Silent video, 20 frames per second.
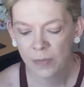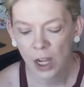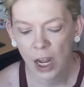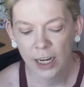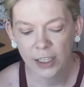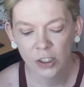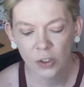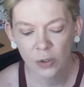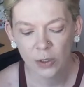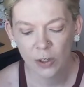
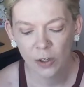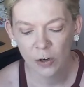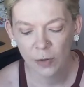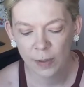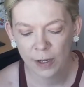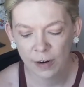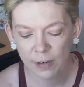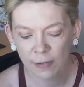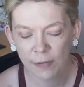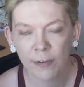I'd do a little
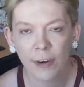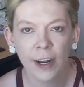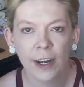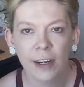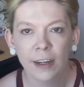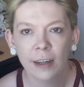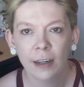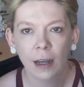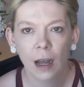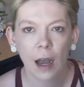bit of
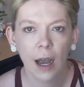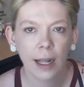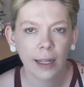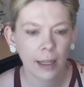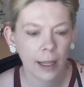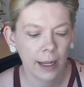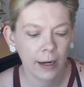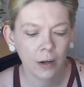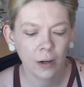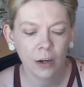fun
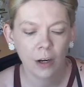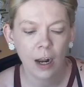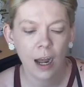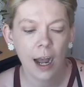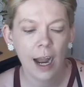eyeliner.